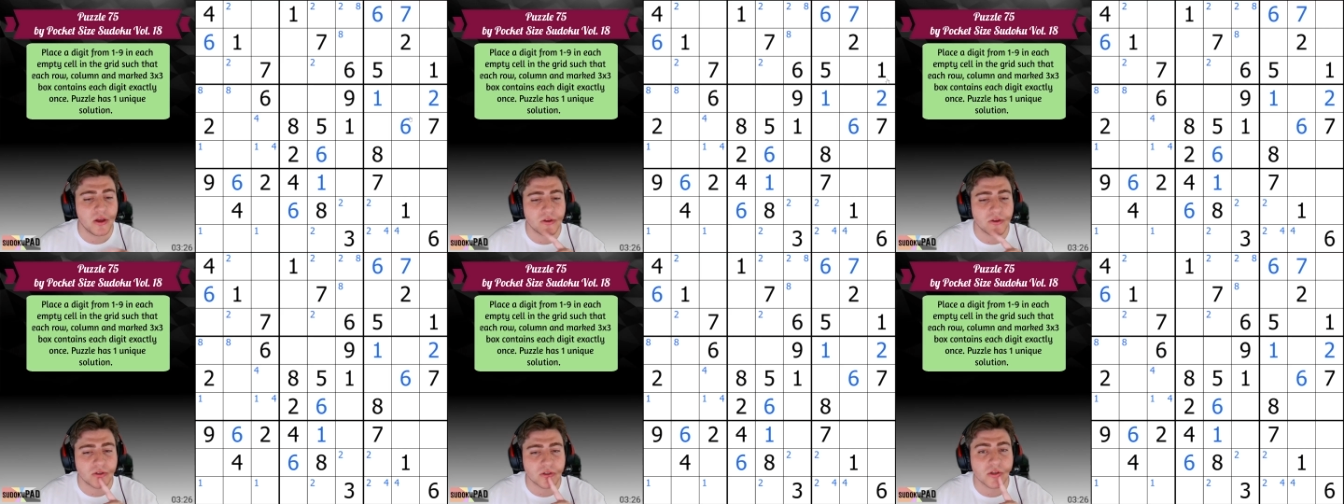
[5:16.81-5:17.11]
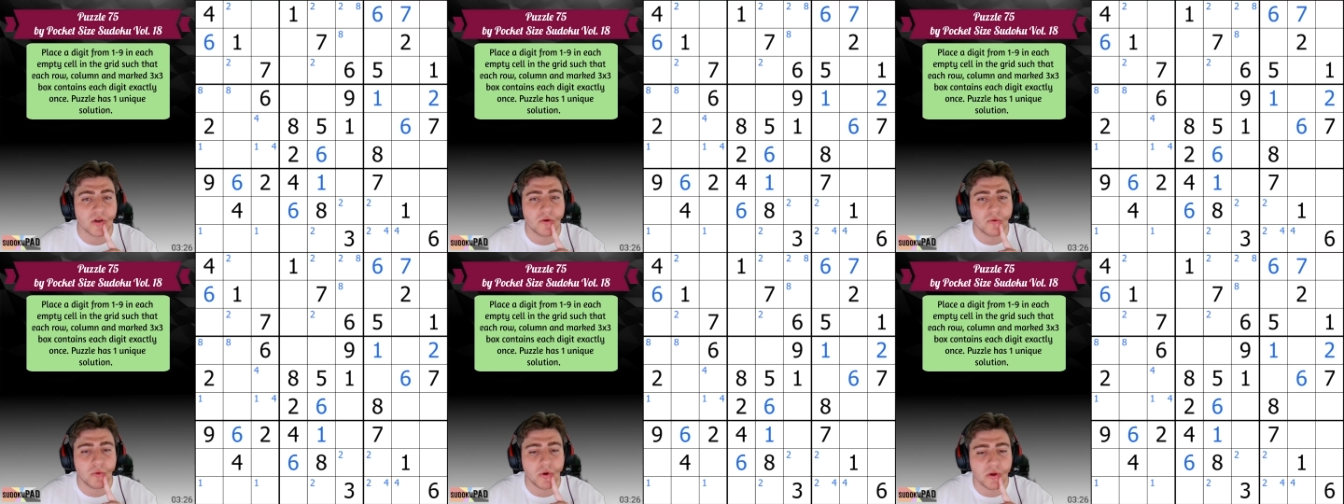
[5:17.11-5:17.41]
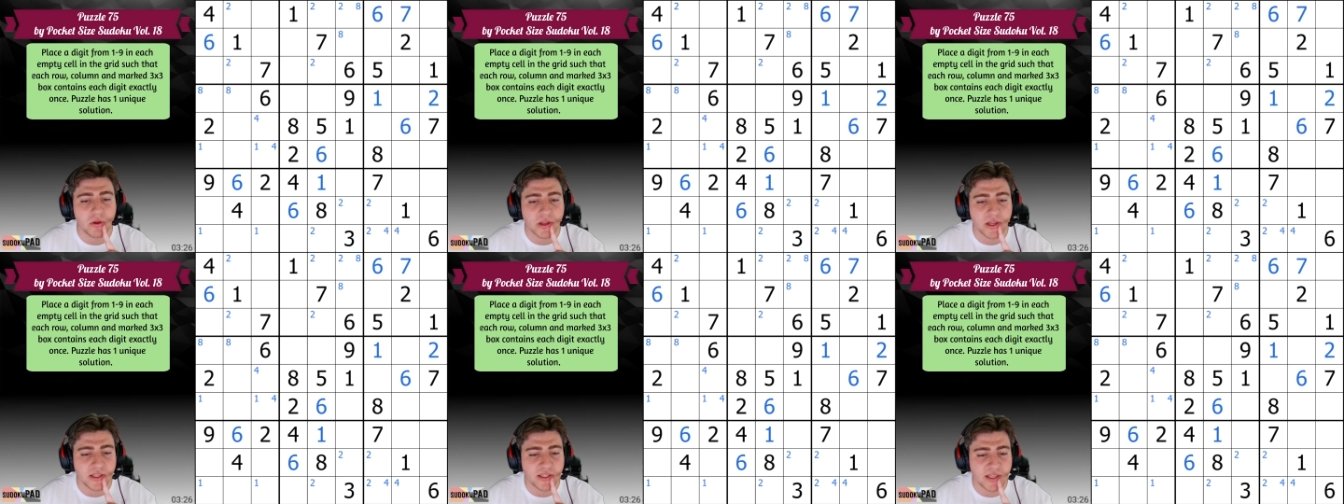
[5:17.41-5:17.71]
So
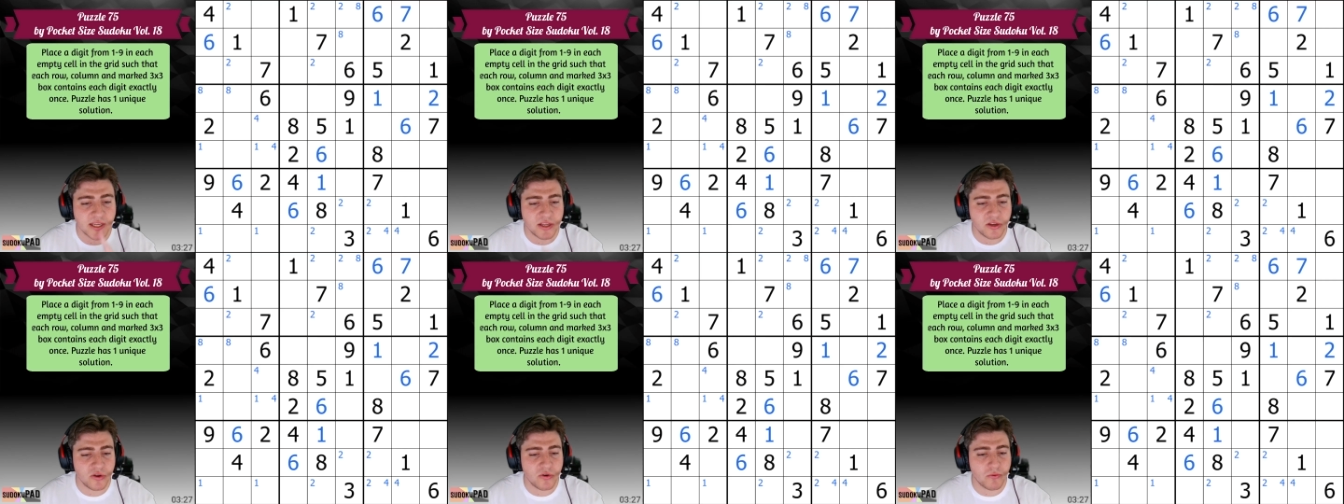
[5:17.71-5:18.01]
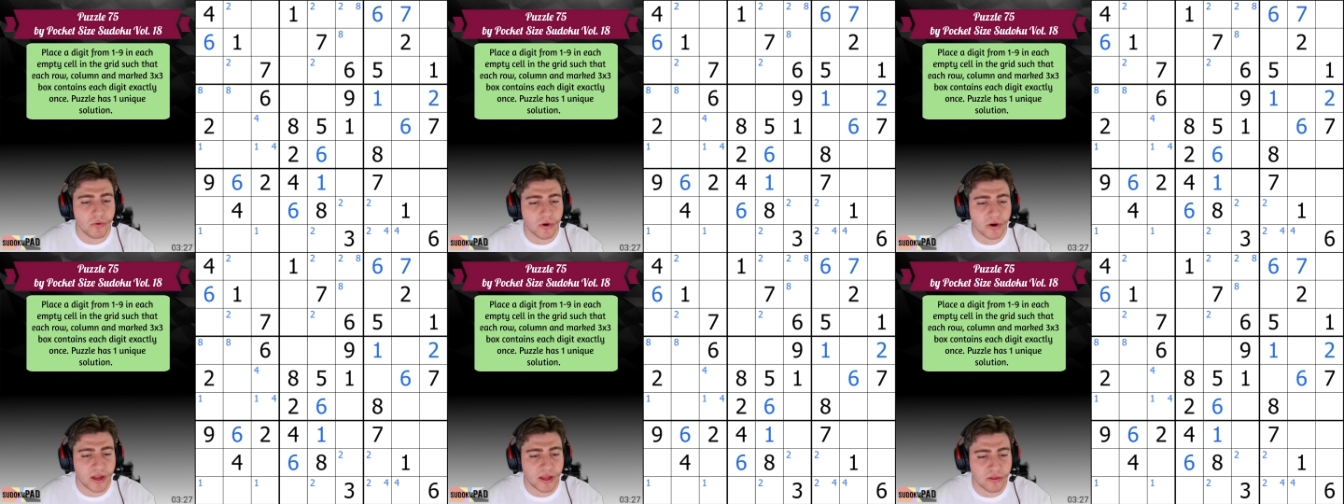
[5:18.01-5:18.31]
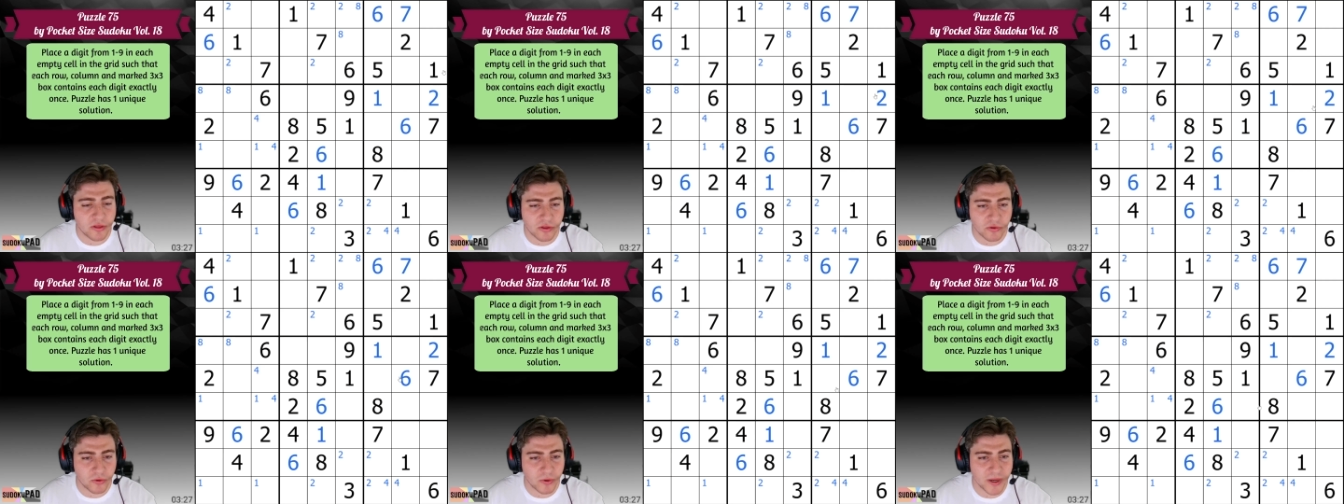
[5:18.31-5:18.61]
we'll continue working
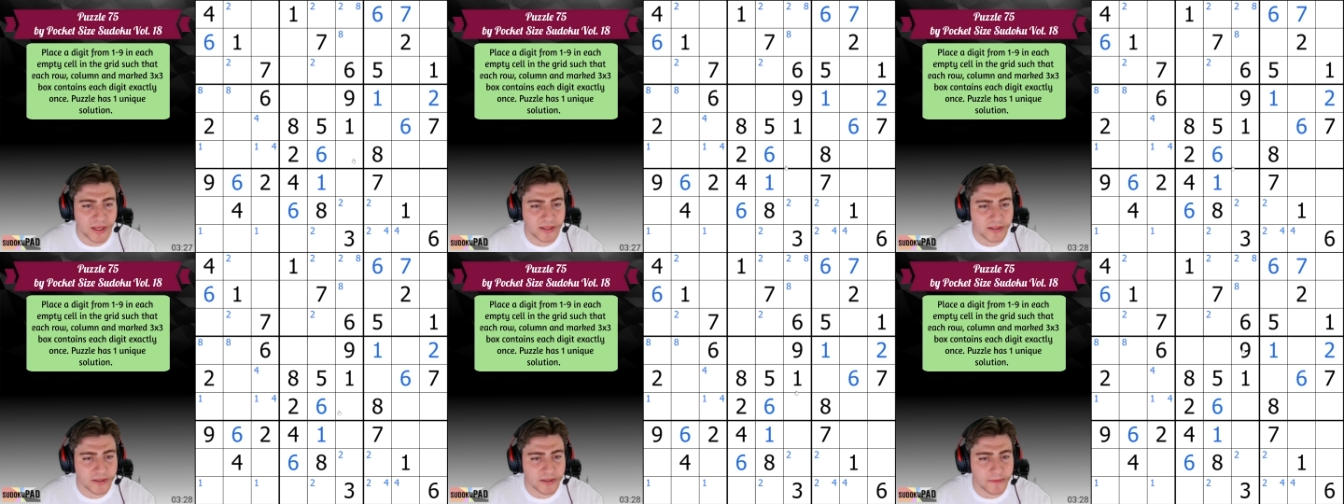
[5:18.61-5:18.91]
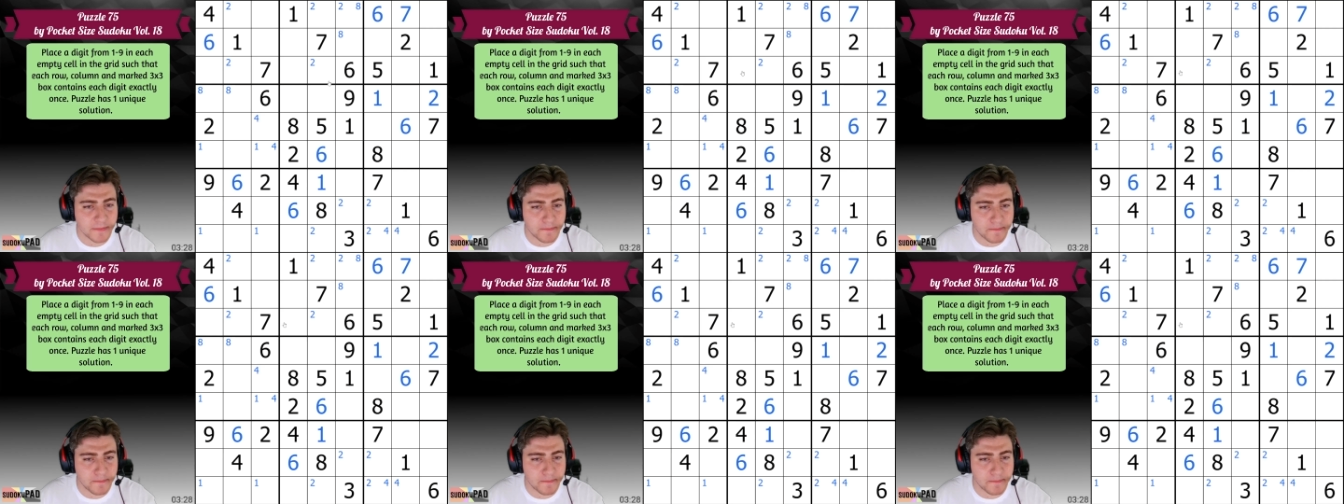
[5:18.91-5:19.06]
through it.